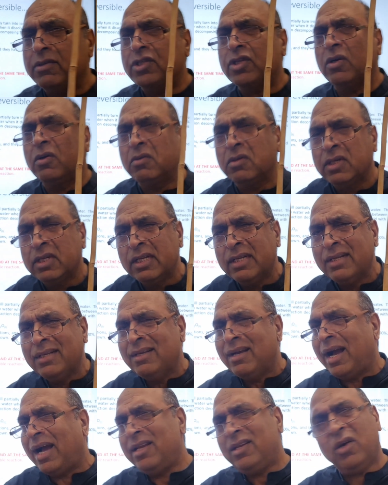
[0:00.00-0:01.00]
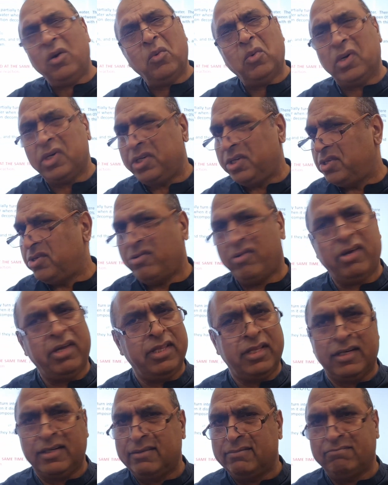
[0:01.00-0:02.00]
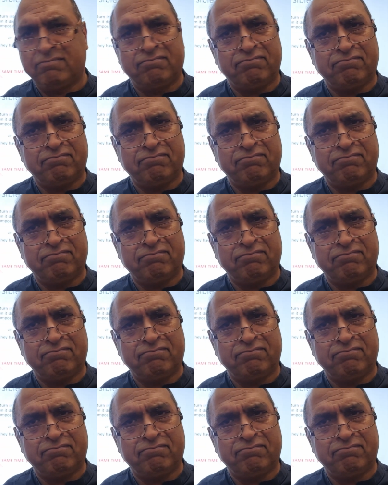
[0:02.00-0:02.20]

So I don't want you to write that.